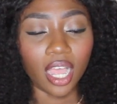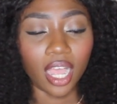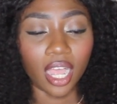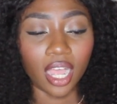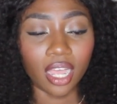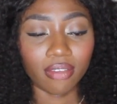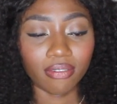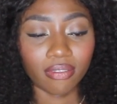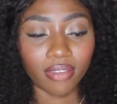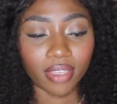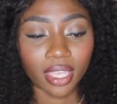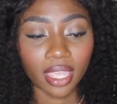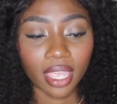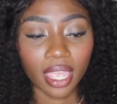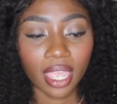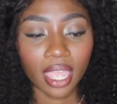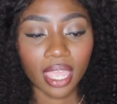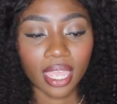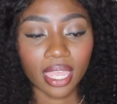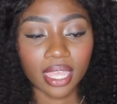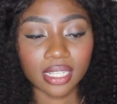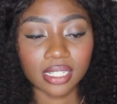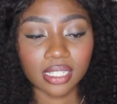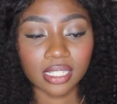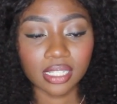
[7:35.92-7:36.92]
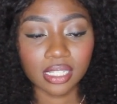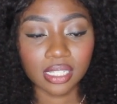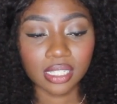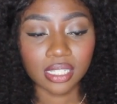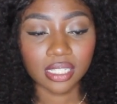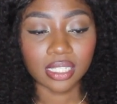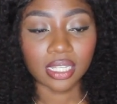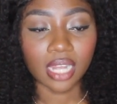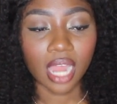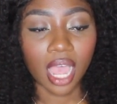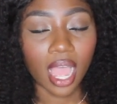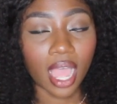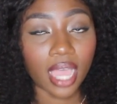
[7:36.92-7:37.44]
of it it's
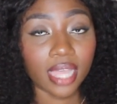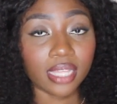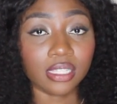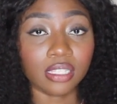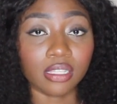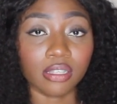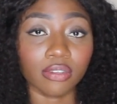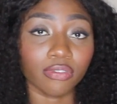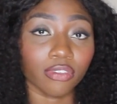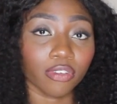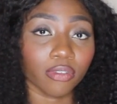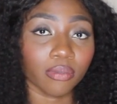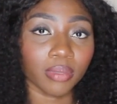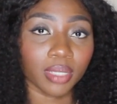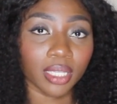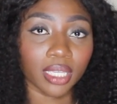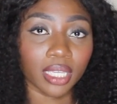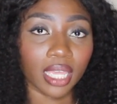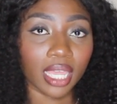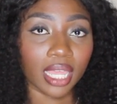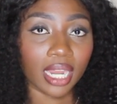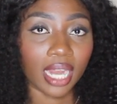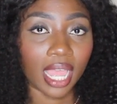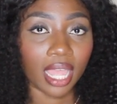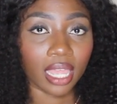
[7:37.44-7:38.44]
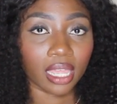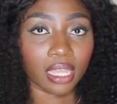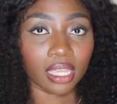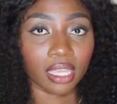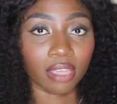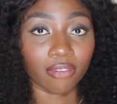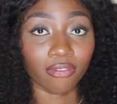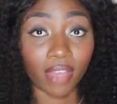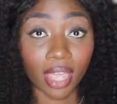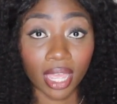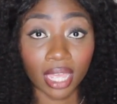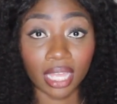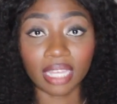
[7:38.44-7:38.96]
just not ideal for me and I
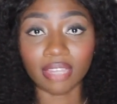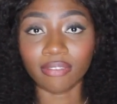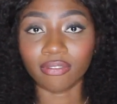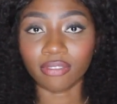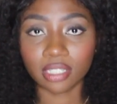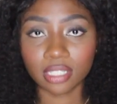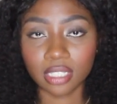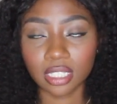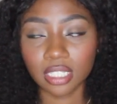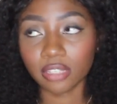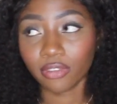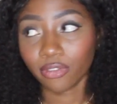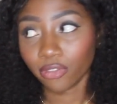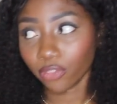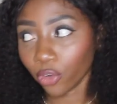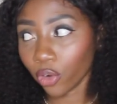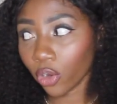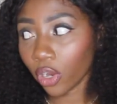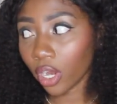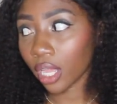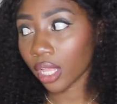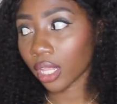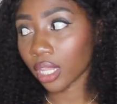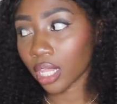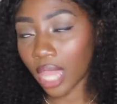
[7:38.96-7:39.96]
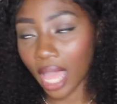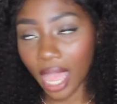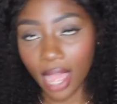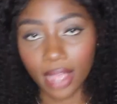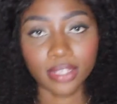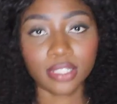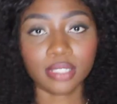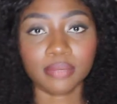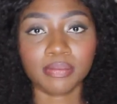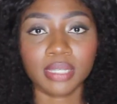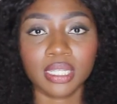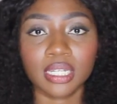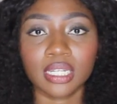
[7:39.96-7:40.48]
if I if Sephora
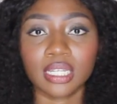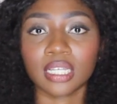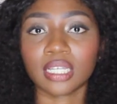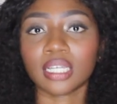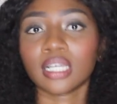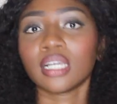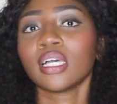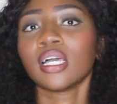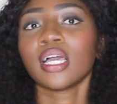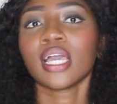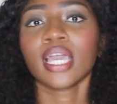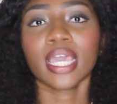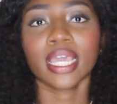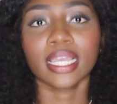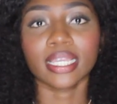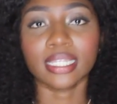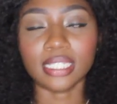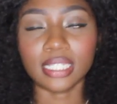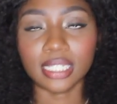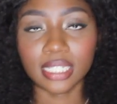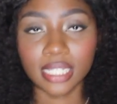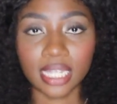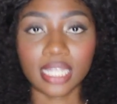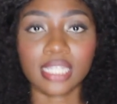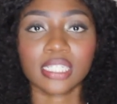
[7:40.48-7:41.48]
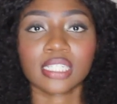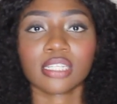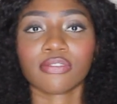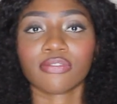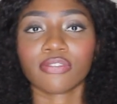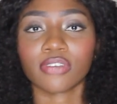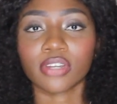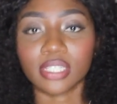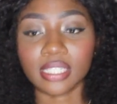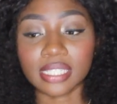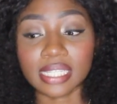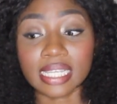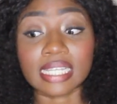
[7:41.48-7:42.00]
allows me to exchange it
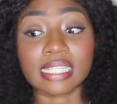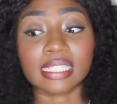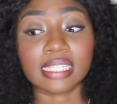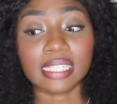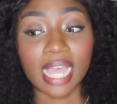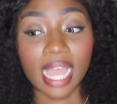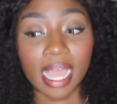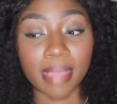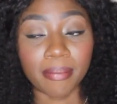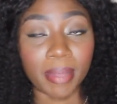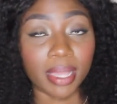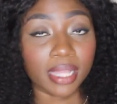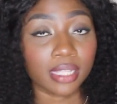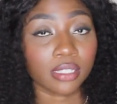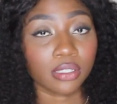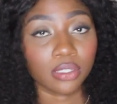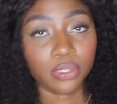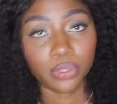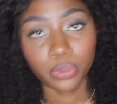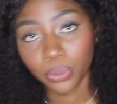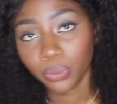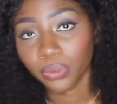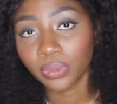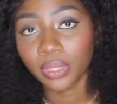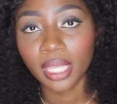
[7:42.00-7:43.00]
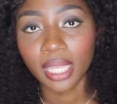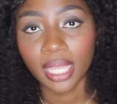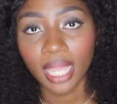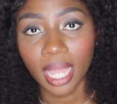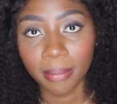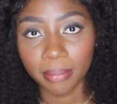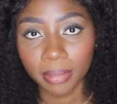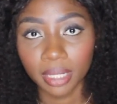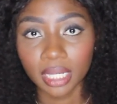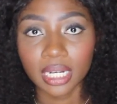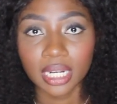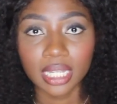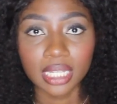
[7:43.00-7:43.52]
for a second time I do think
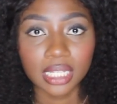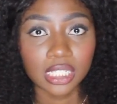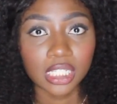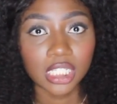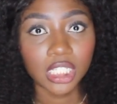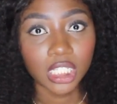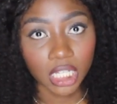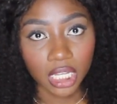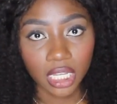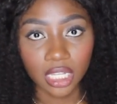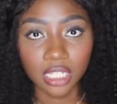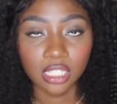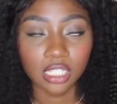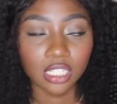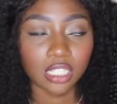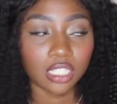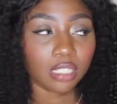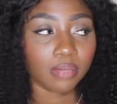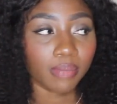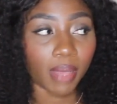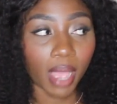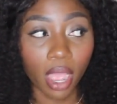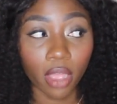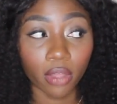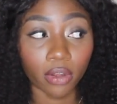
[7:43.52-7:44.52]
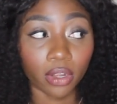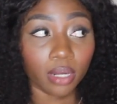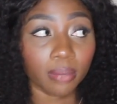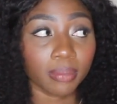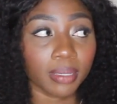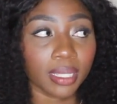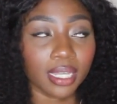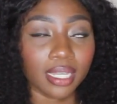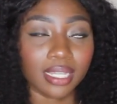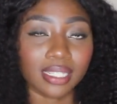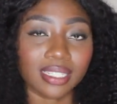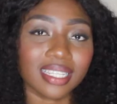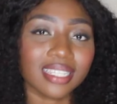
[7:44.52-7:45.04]
I'm gonna exchange this powder
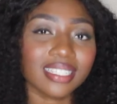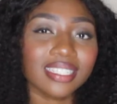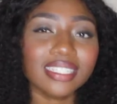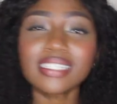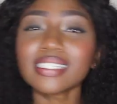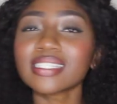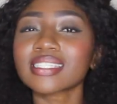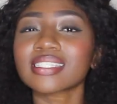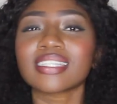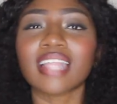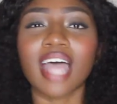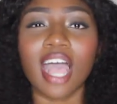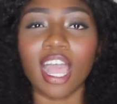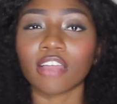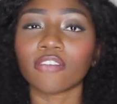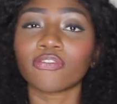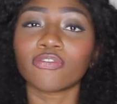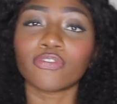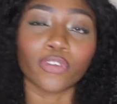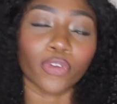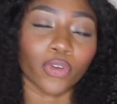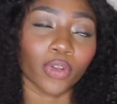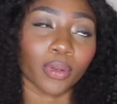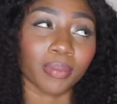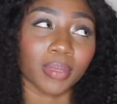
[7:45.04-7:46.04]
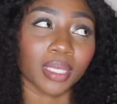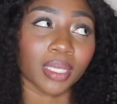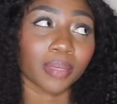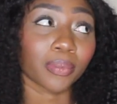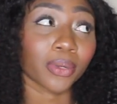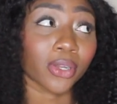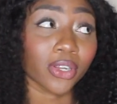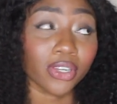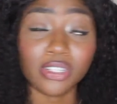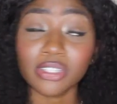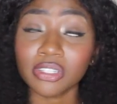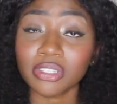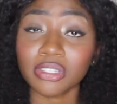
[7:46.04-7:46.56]
because it's just not for me
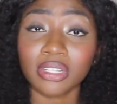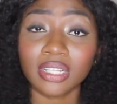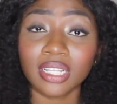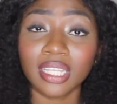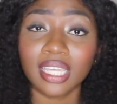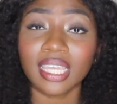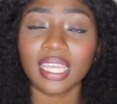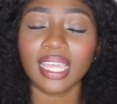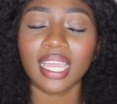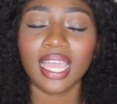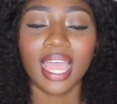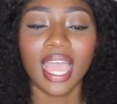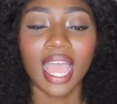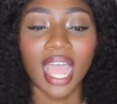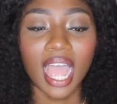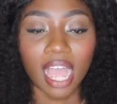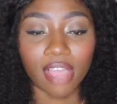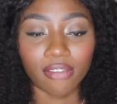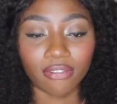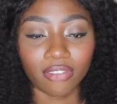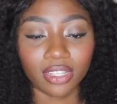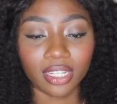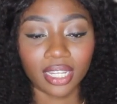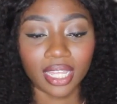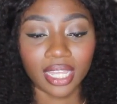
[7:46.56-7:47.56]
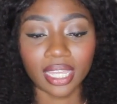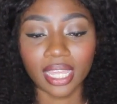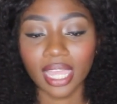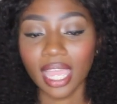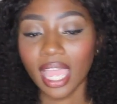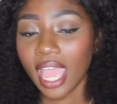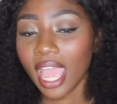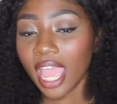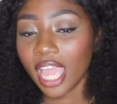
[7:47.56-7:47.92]
personally I feel like